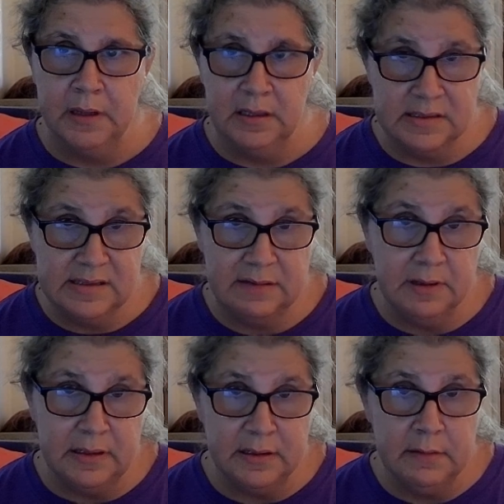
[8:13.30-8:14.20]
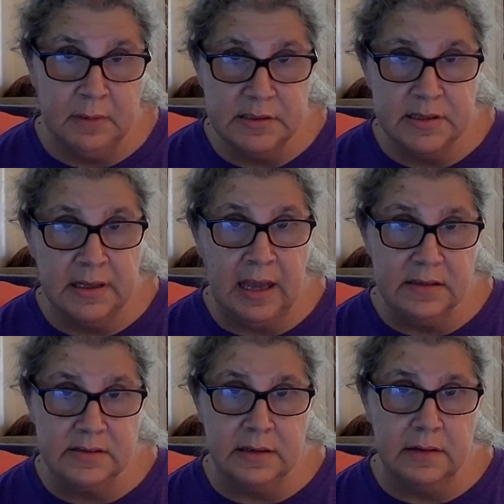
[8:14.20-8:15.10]
Because they really didn't mention the
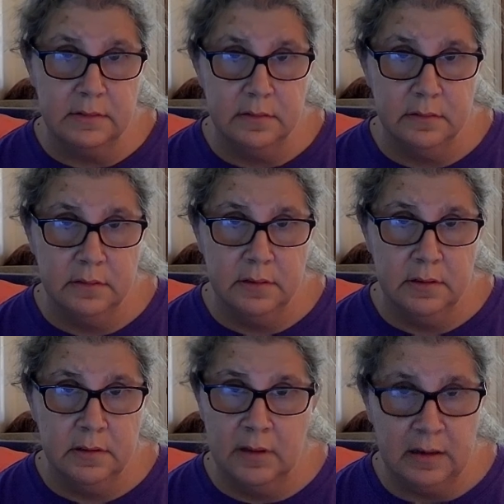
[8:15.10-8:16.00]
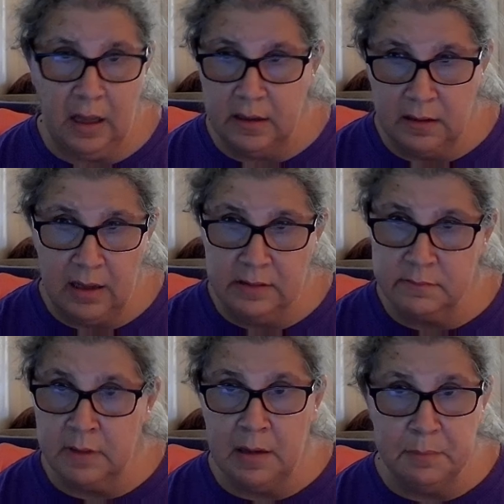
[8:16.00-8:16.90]
accident. And not a
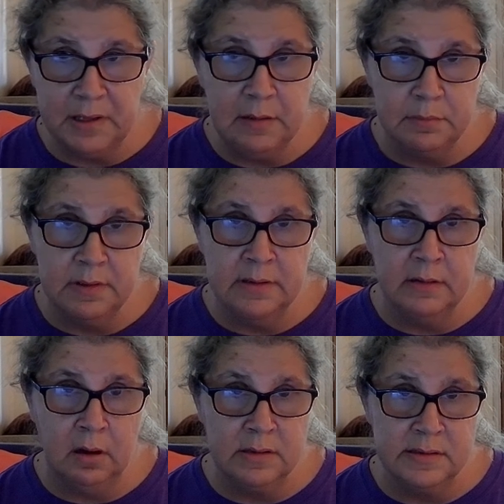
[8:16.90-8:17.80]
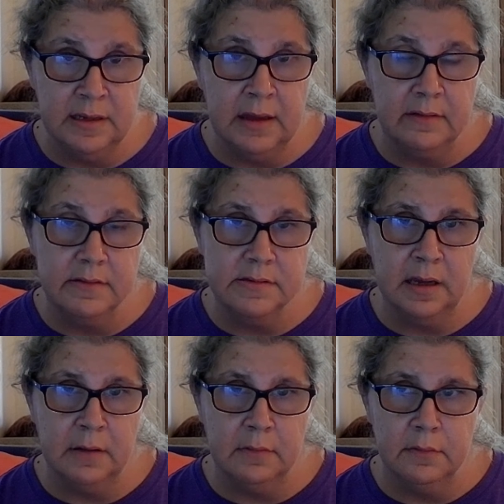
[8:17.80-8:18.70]
peep in the cause of death. So
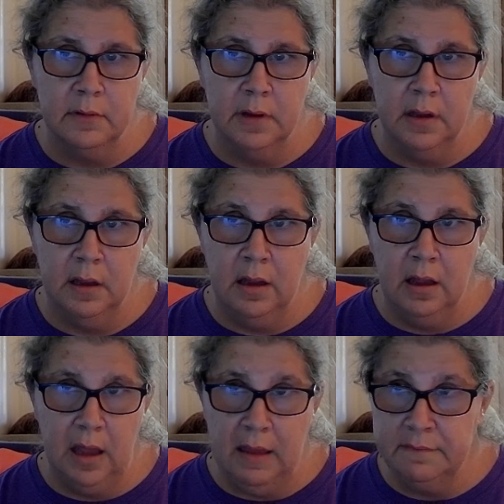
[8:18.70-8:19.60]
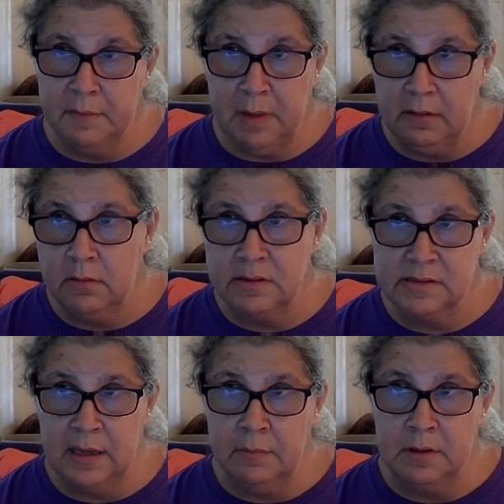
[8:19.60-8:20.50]
if the medical
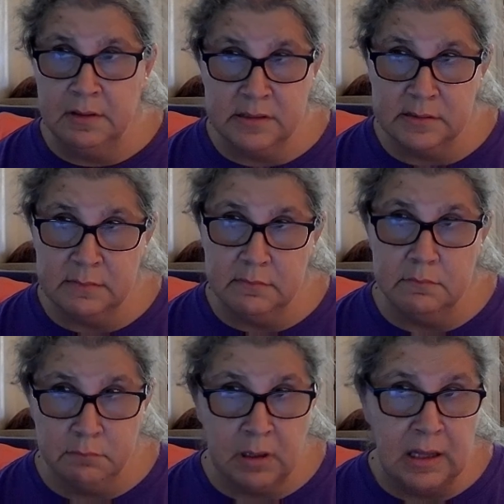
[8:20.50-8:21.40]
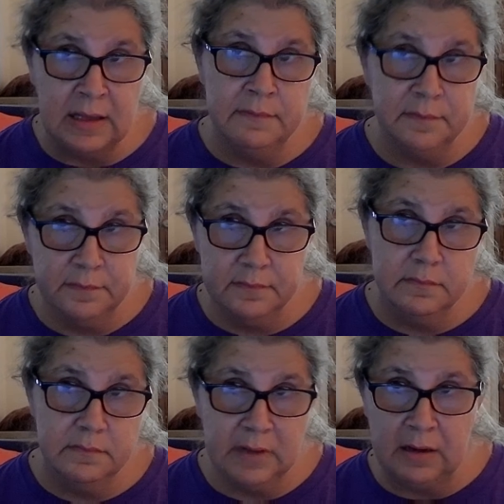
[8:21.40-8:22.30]
examiner doesn't believe
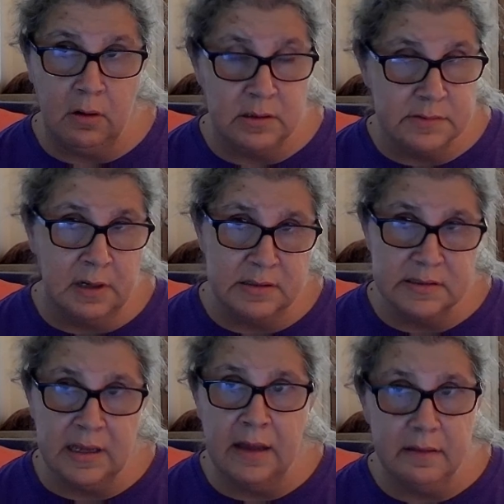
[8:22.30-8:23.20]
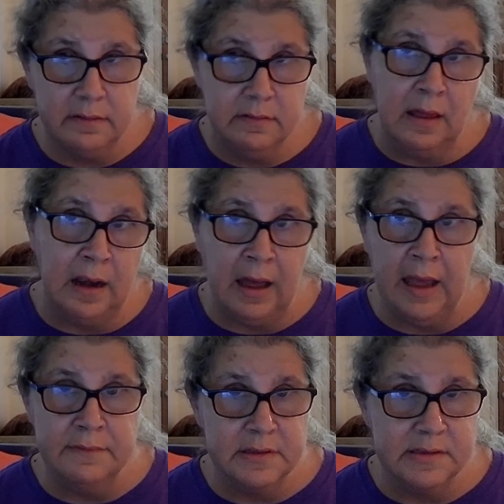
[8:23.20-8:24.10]
that caused Ron's death, then I
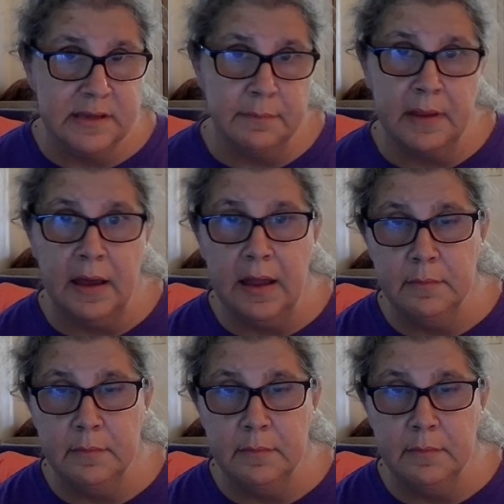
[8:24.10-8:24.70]
have to accept that.